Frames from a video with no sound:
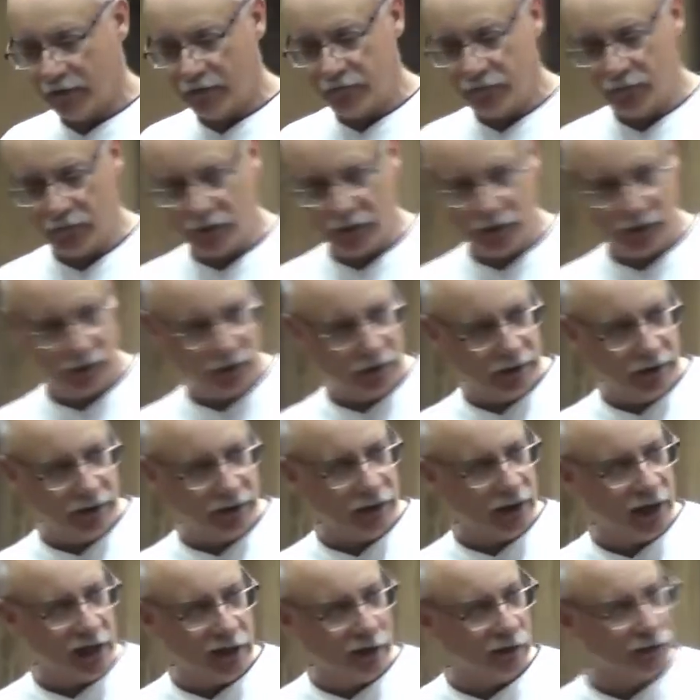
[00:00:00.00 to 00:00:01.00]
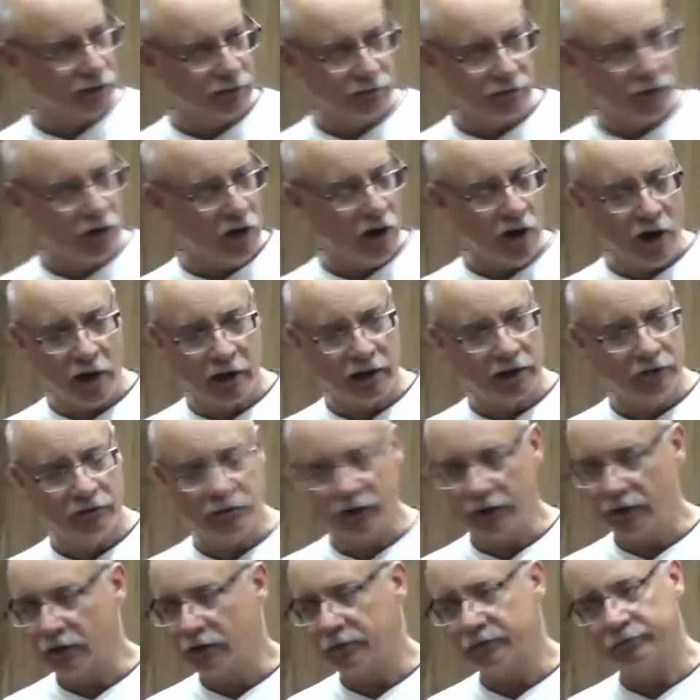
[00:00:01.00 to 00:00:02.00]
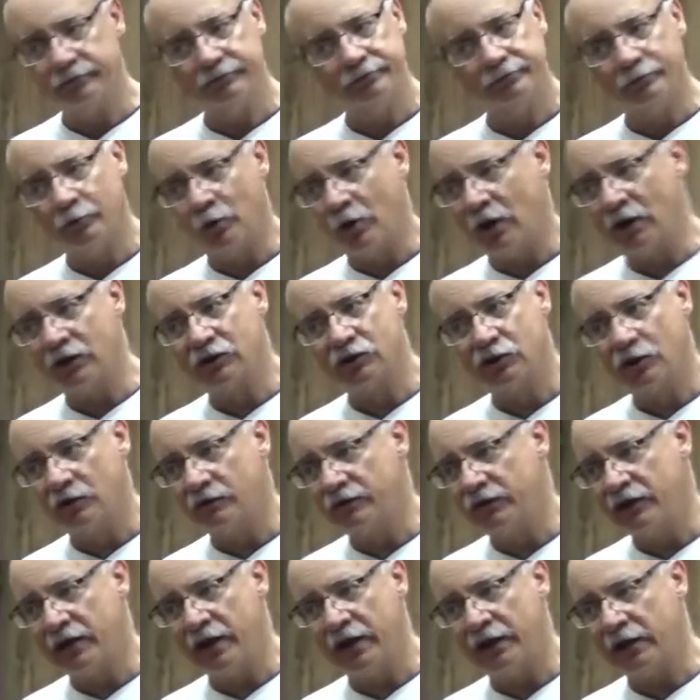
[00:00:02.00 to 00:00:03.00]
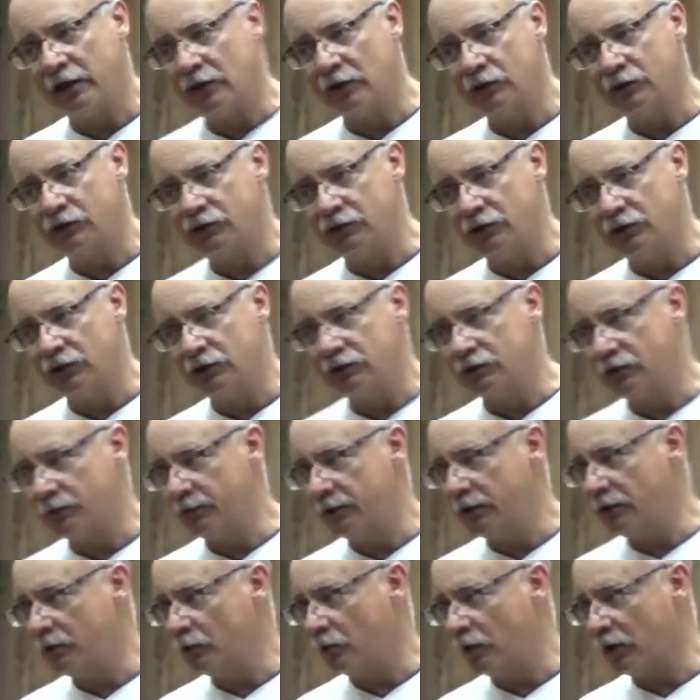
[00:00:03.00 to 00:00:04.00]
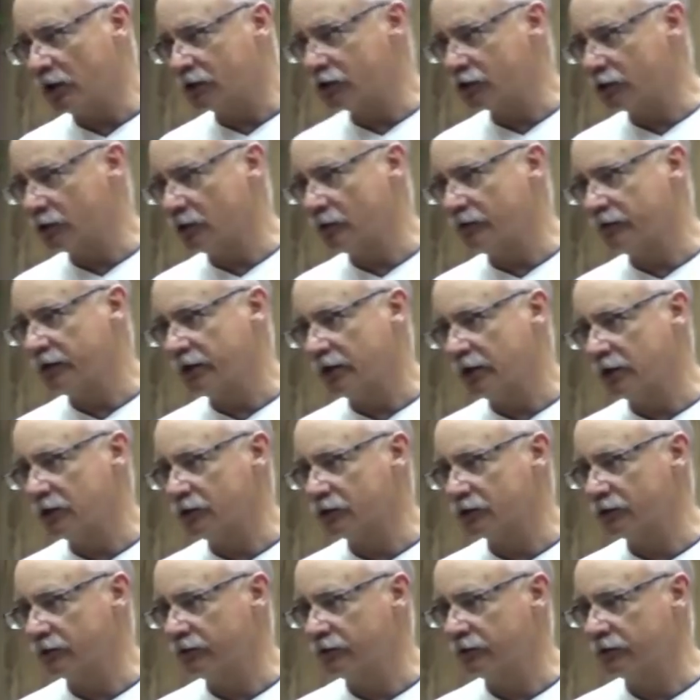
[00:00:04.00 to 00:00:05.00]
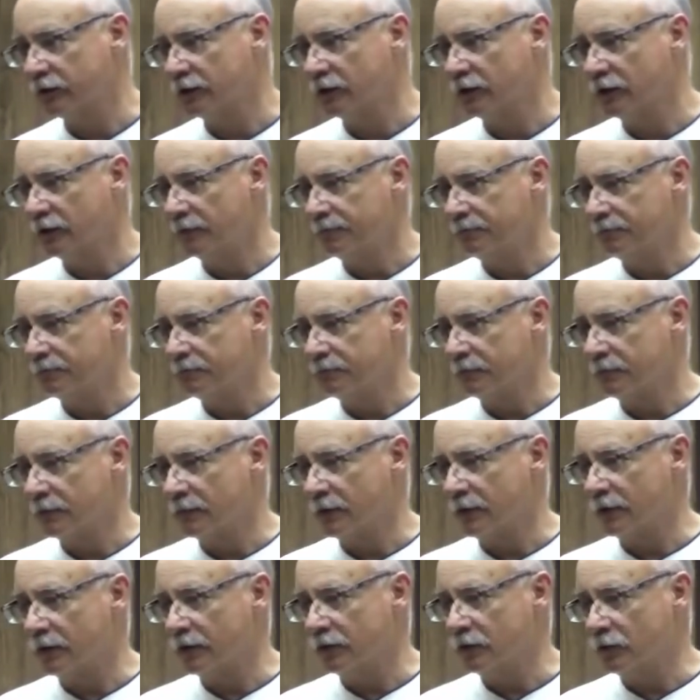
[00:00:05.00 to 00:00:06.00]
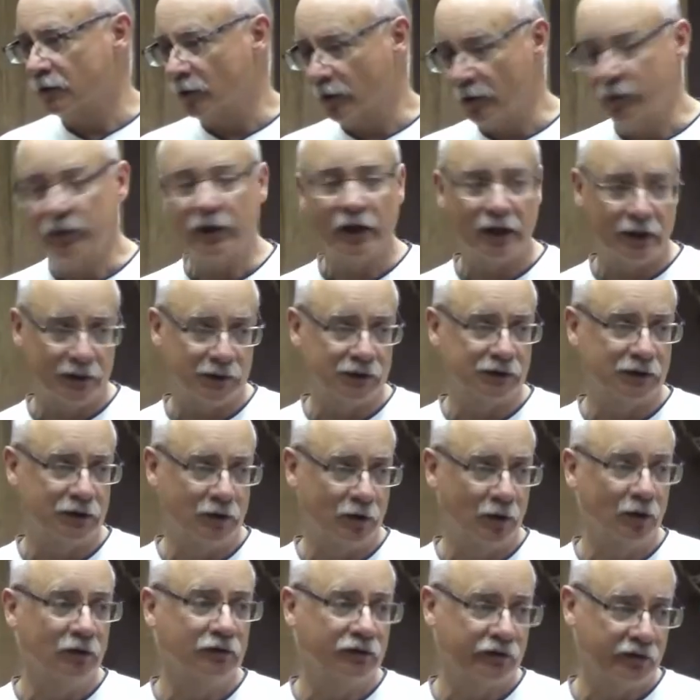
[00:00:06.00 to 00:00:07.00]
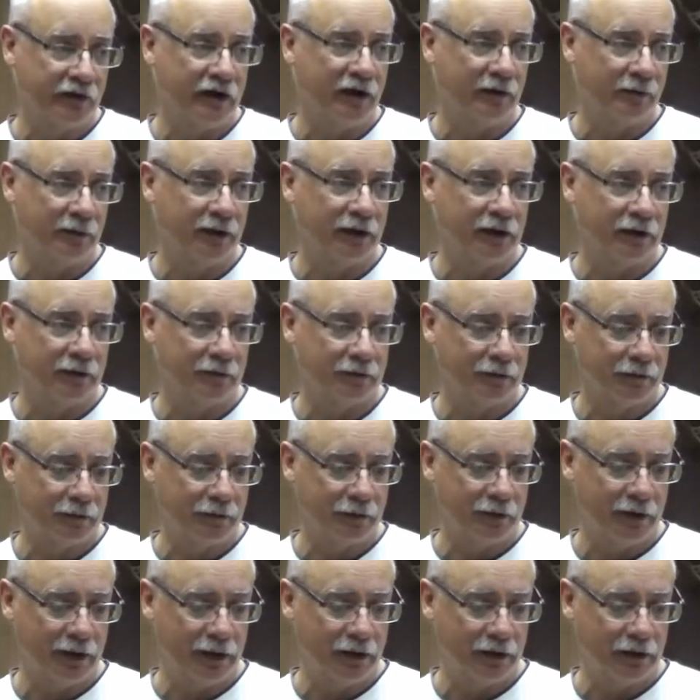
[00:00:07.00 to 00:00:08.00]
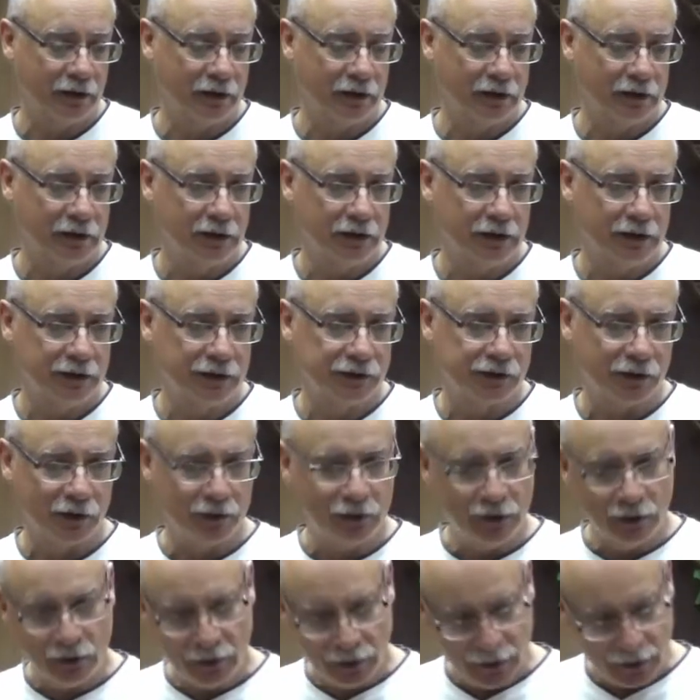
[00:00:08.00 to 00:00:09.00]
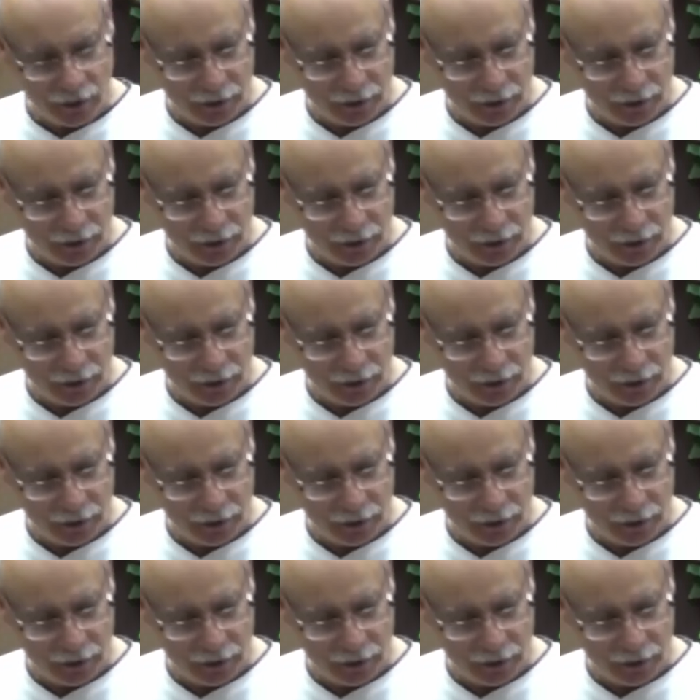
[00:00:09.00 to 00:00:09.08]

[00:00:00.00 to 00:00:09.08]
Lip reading: to lead the house of God, if you're going to watch over that house, you need to be watching over the house of your own house, your own family, right? So you're